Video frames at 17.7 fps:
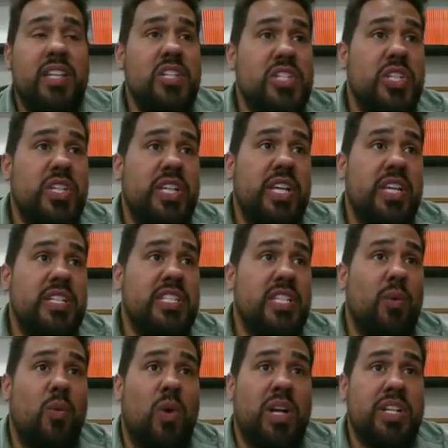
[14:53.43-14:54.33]
These are the kids
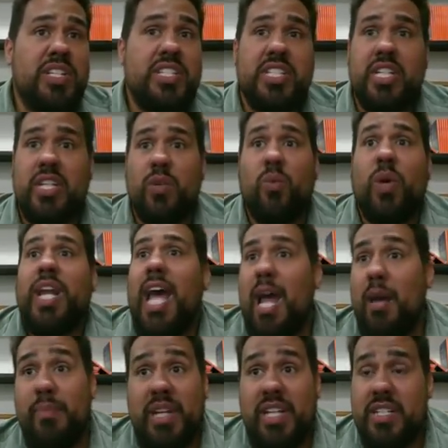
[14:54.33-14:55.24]
that want to see what
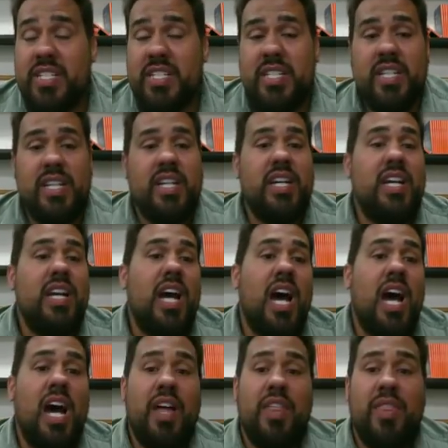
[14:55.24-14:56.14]
happens.
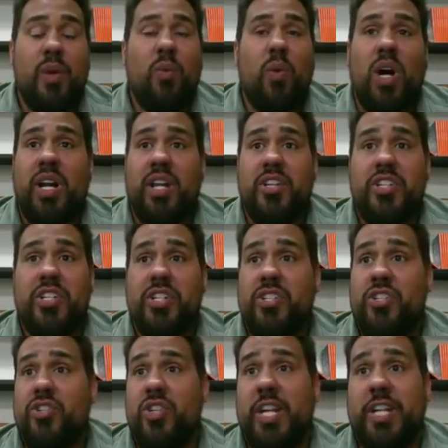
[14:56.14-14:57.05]
They want to
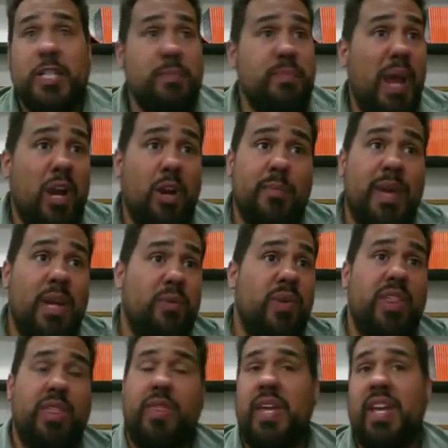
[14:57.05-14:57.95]
just experiment
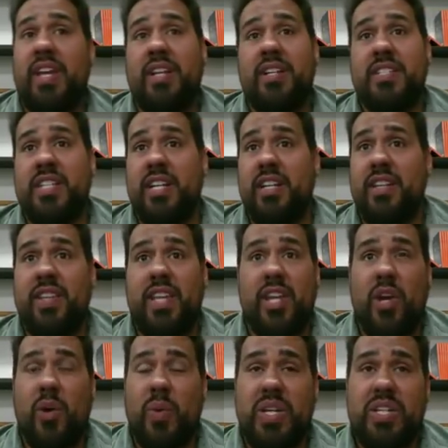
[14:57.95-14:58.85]
with things, and
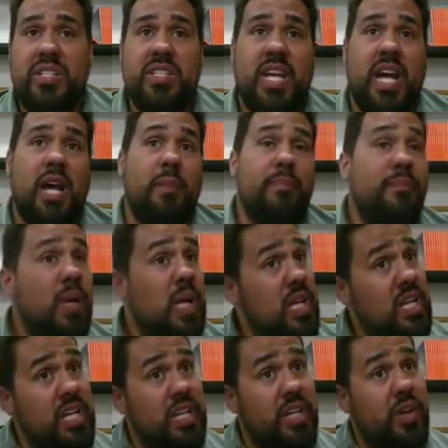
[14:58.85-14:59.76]
they always,
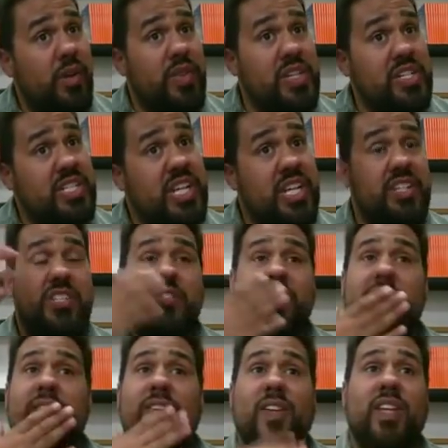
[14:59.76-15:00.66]
you know, these kids
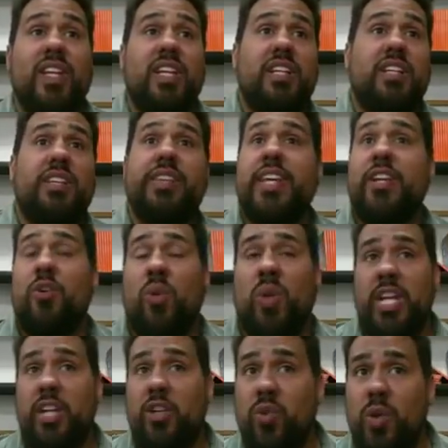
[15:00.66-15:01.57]
generally, they
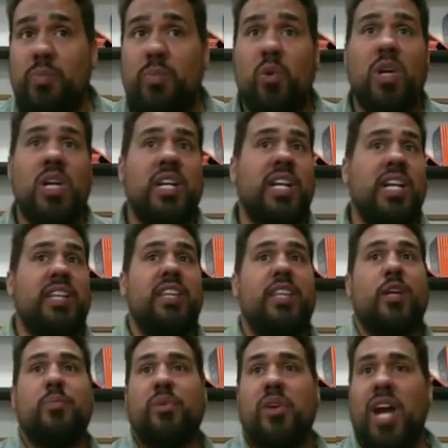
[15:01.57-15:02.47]
like group work,
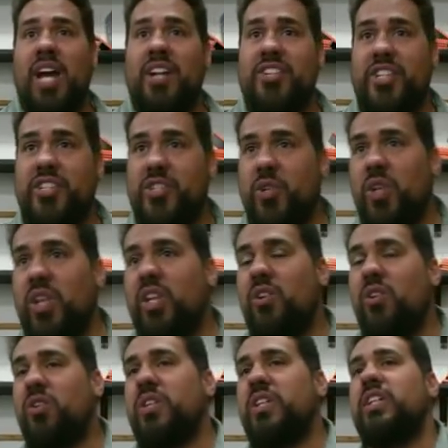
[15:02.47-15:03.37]
and their projects are a
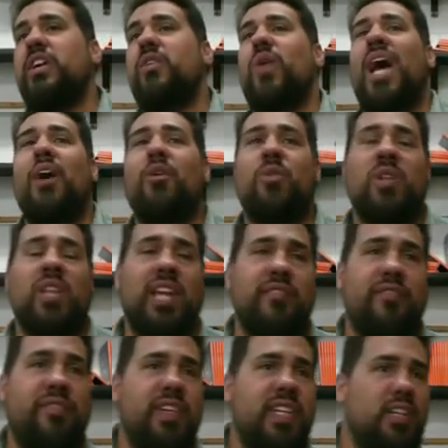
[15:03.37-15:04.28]
little, you know, out in
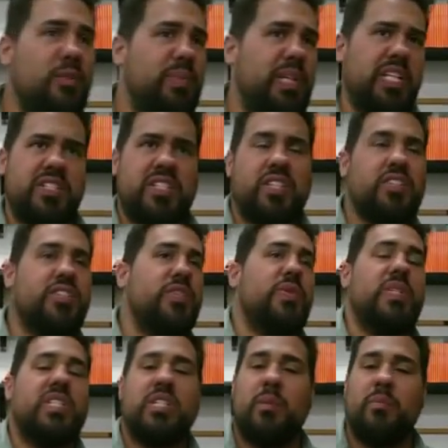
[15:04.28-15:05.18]
left field because they're
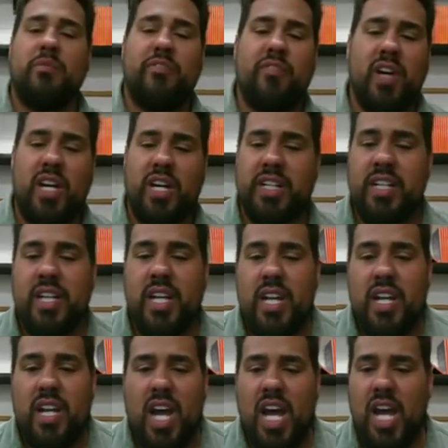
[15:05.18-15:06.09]
doing something fun,
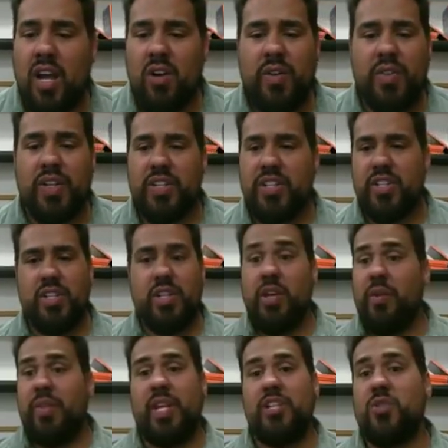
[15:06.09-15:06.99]
or they're,
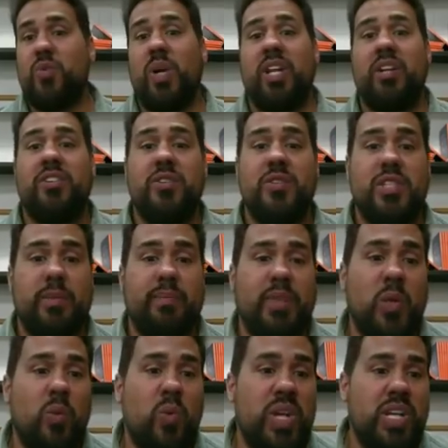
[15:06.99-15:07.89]
you know, they just wanted to do
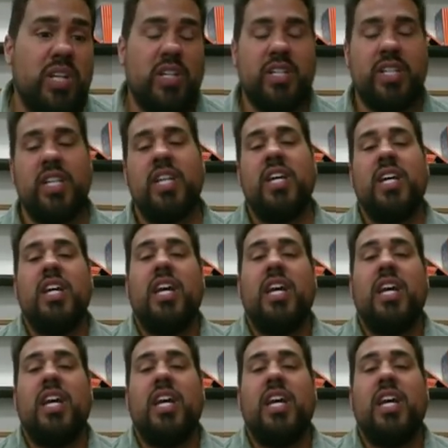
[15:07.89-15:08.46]
something weird.